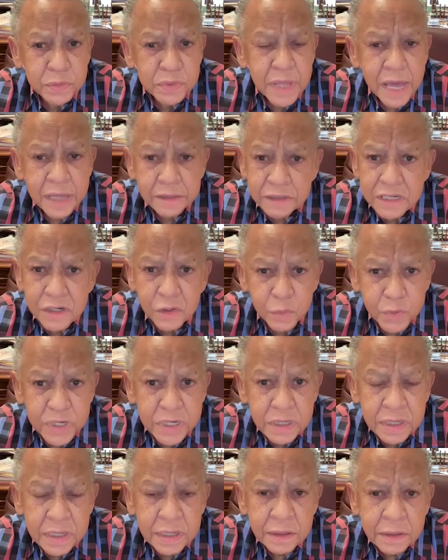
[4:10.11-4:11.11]
I think
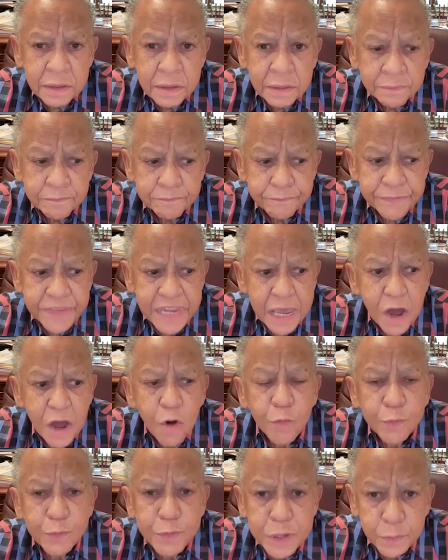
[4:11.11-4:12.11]
we
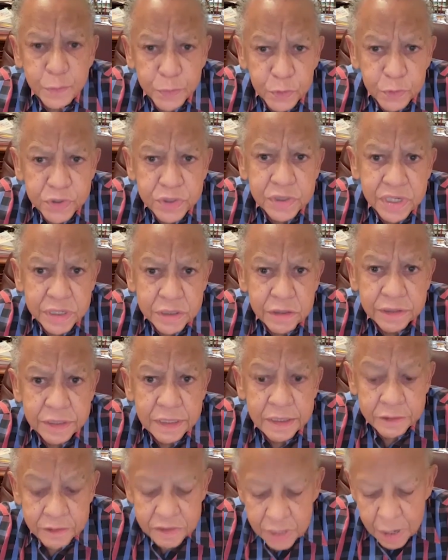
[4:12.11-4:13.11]
help people see
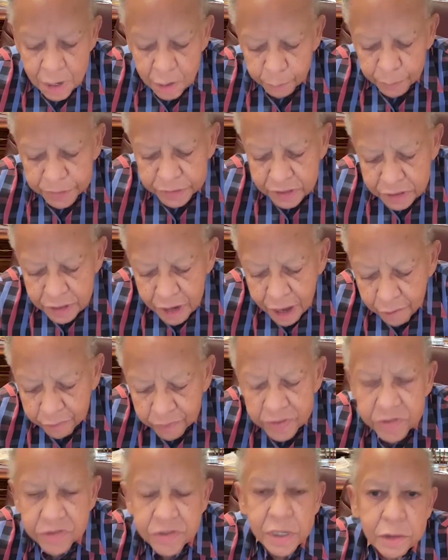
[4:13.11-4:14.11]
things, but the
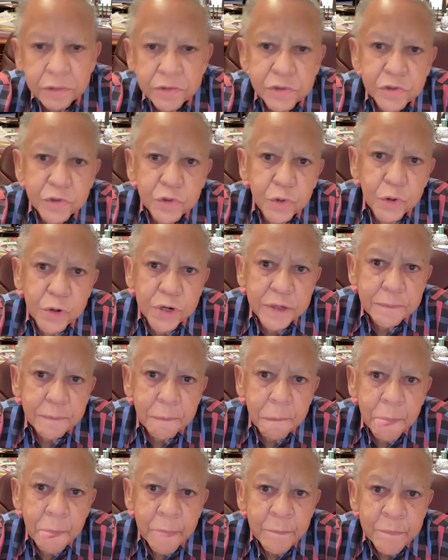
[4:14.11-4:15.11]
novelists tell the story.
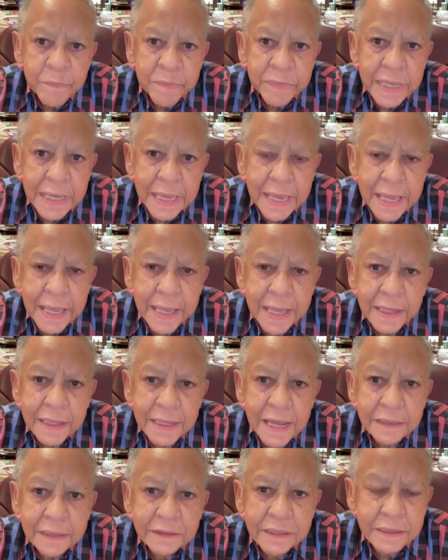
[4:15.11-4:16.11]
Mm-hmm. And
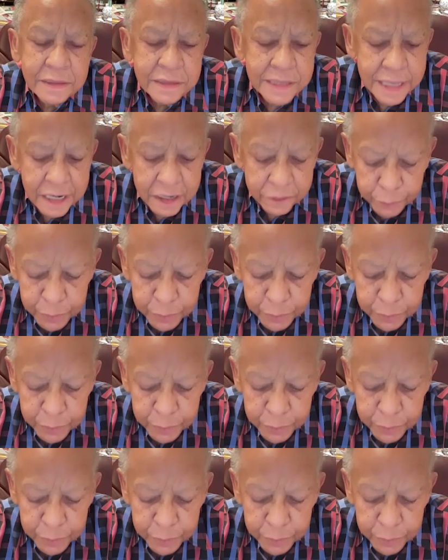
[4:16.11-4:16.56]
I think that if